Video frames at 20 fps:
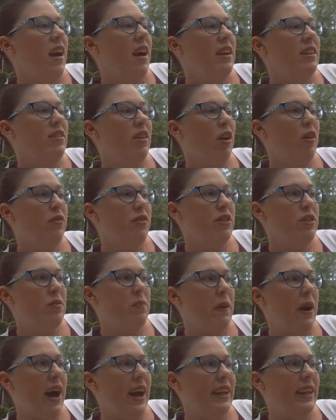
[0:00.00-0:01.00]
A dolphin's
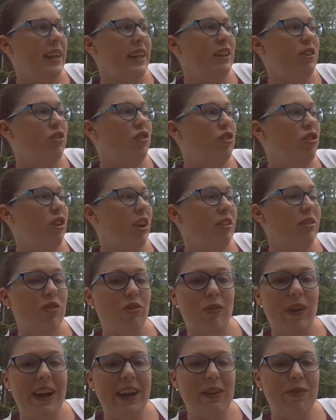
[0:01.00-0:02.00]
body is just
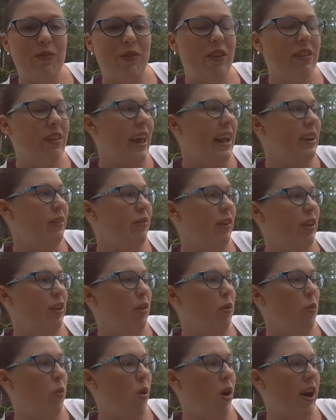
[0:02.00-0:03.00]
right for life
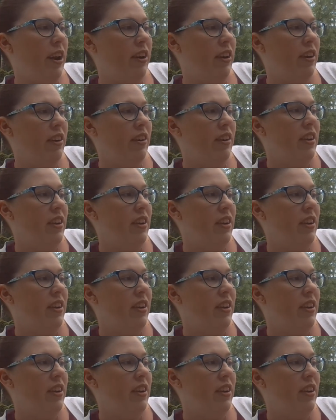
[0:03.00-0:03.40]
underwater.